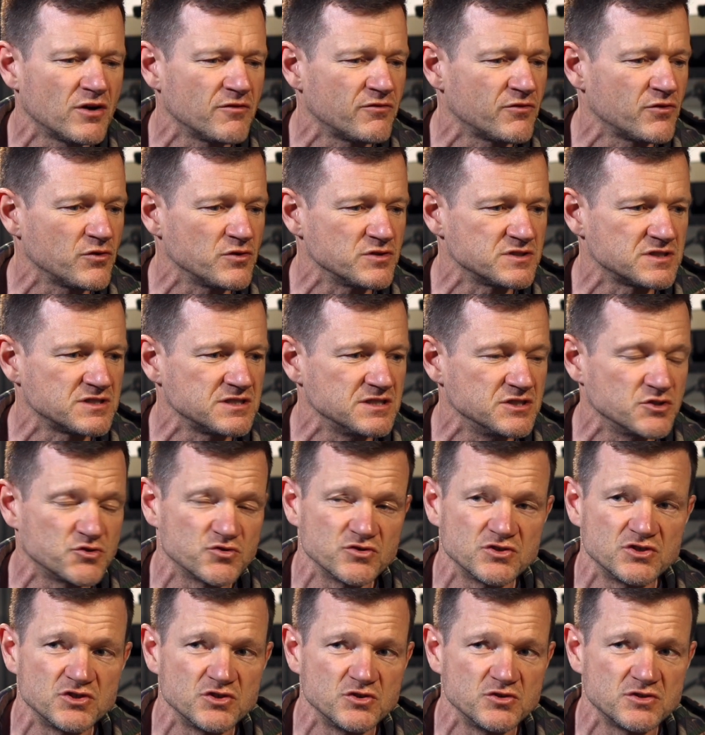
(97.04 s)
I first
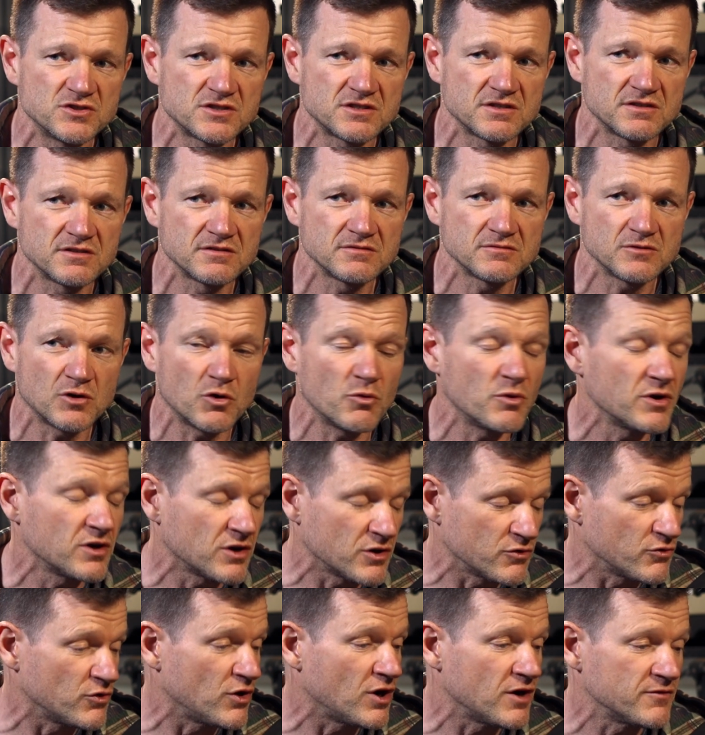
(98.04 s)
introduced, or when
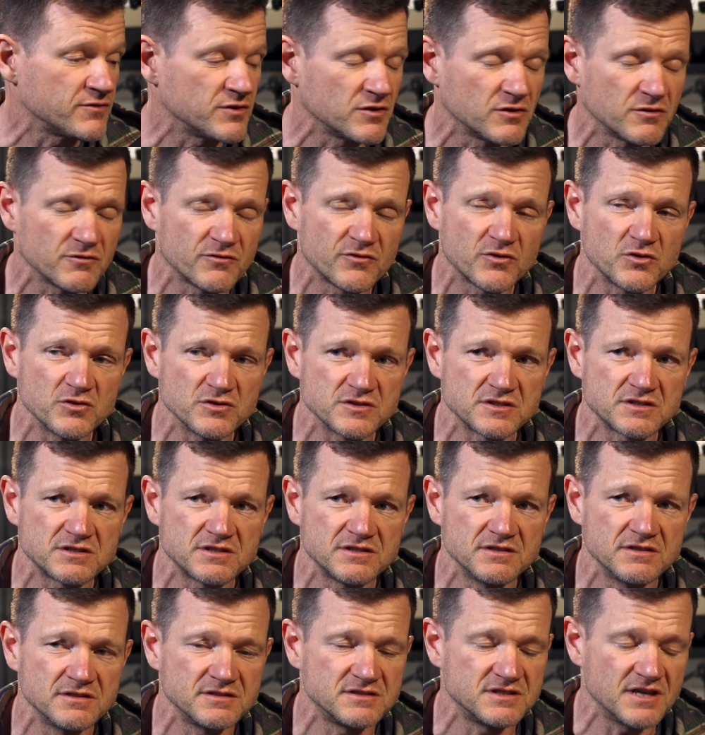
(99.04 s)
I arrived on the first
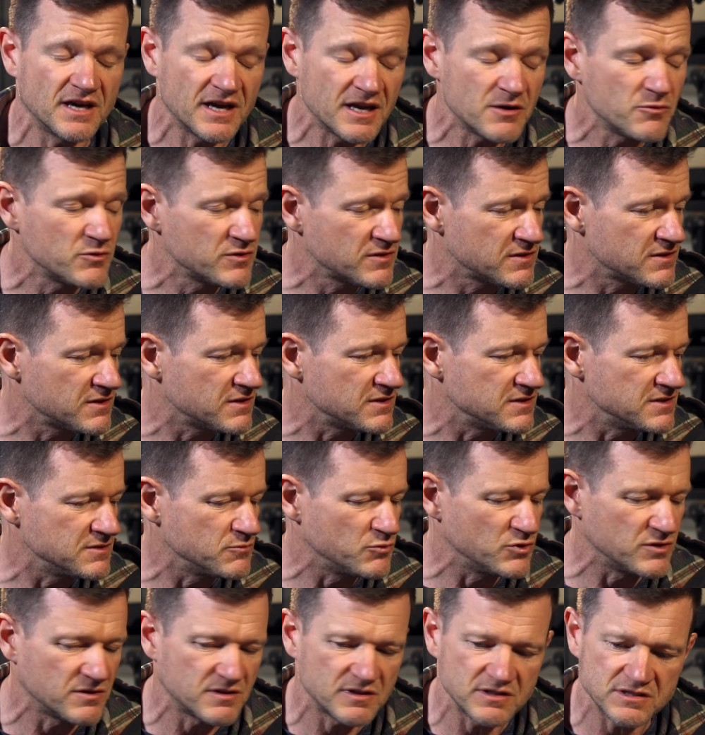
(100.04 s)
day with
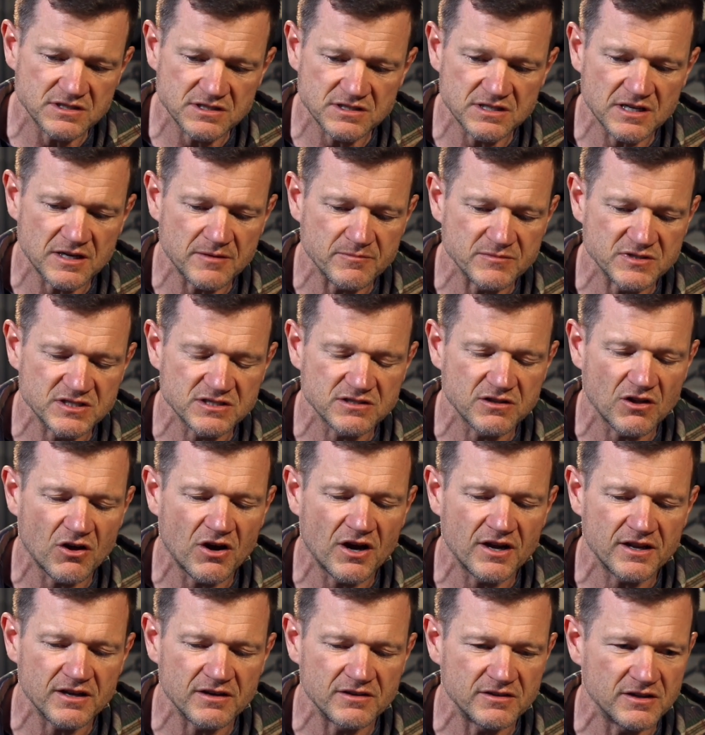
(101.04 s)
this
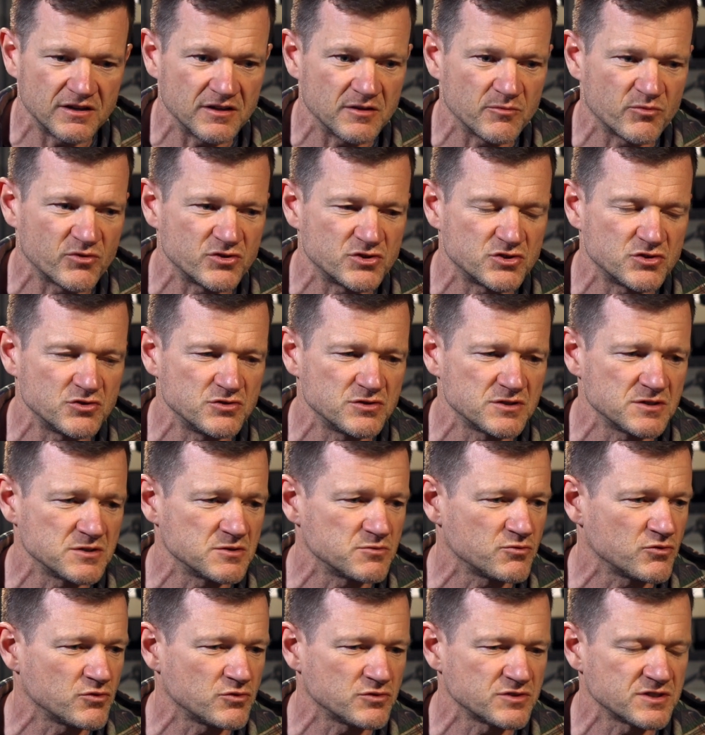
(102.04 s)
slider, you know, the
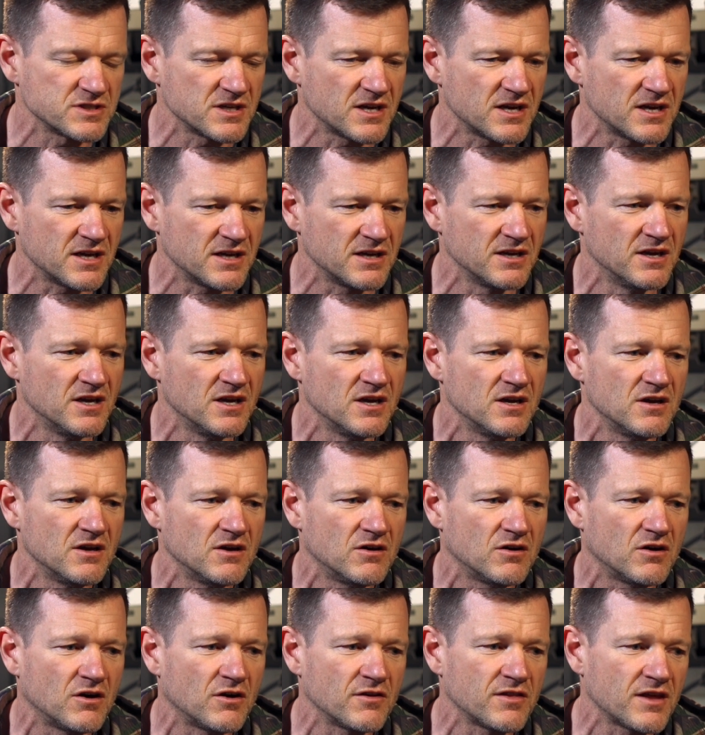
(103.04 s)
producers were all saying,
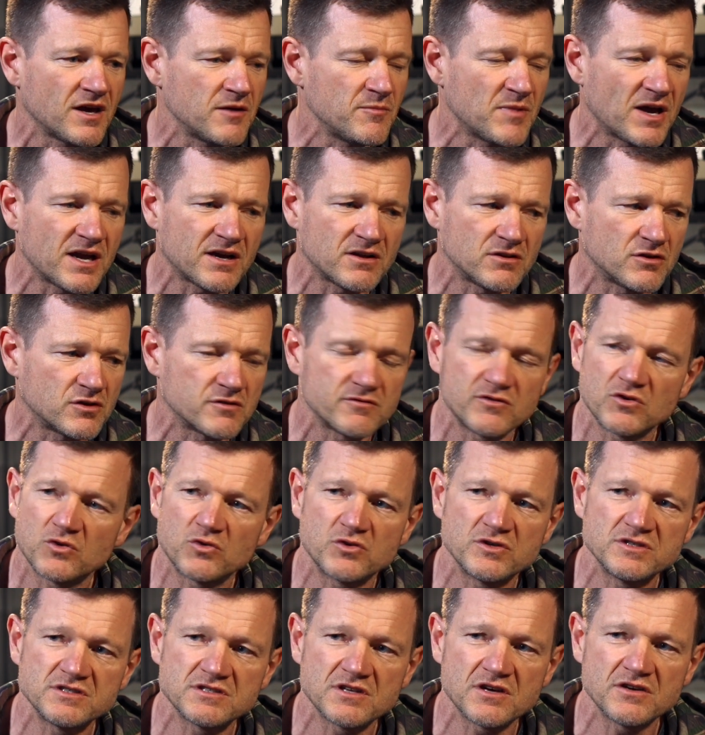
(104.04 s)
"Oh, they make a lot of
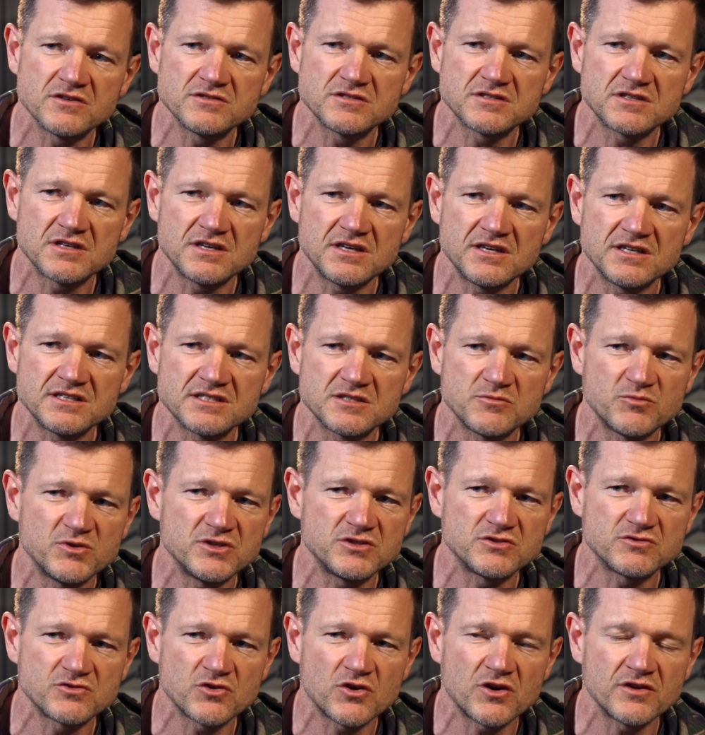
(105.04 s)
noise, those things, and we
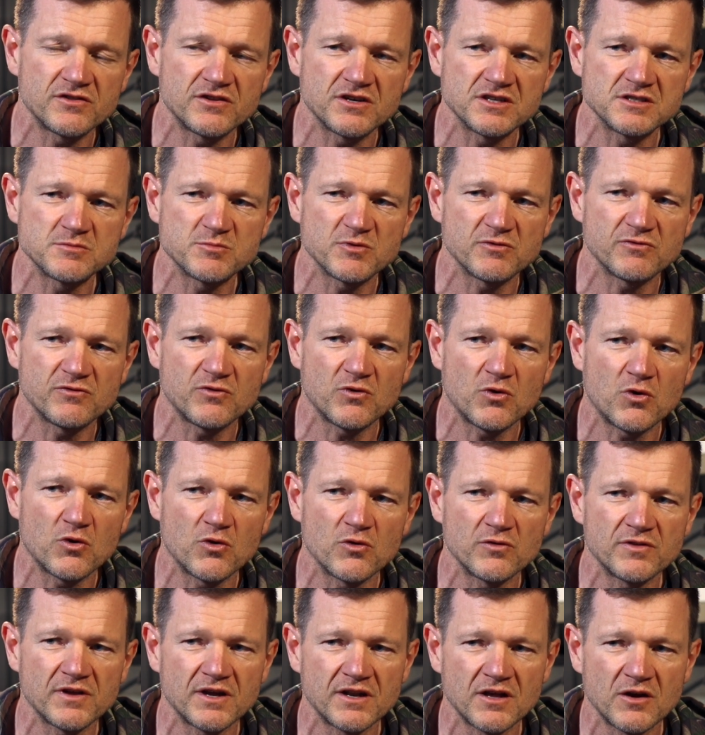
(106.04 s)
tried those
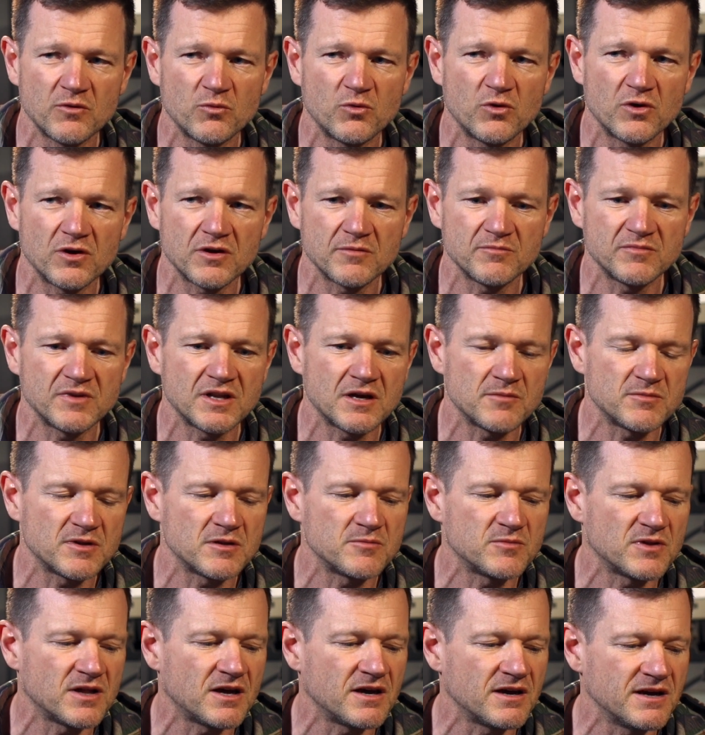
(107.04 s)
before and they don't work,and blah, blah,
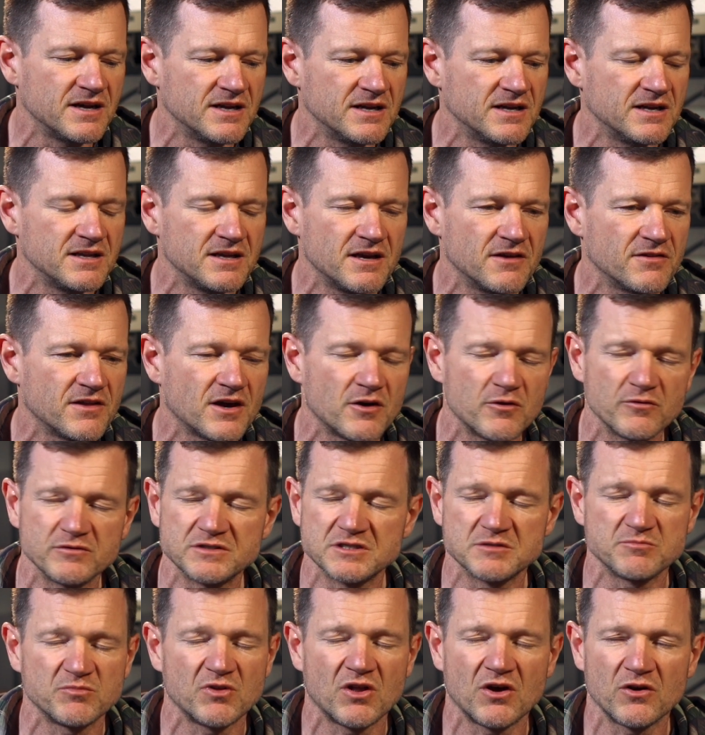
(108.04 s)
blah." And anyhow, they were
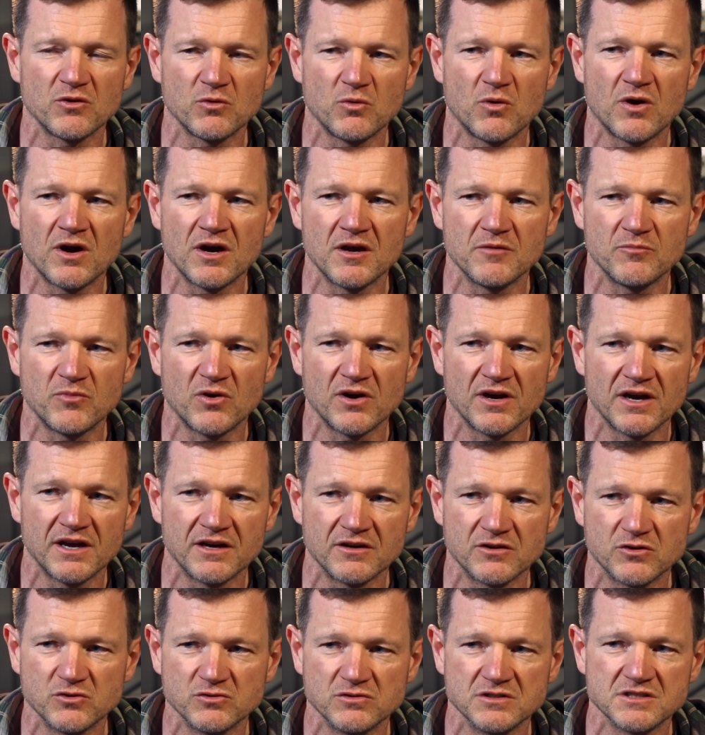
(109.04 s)
just blown away by
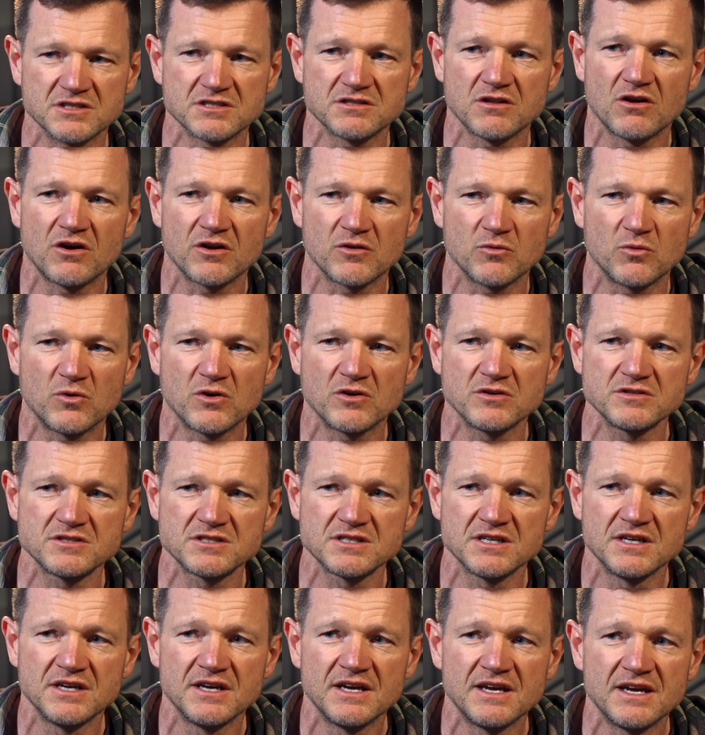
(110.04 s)
how good this slider was.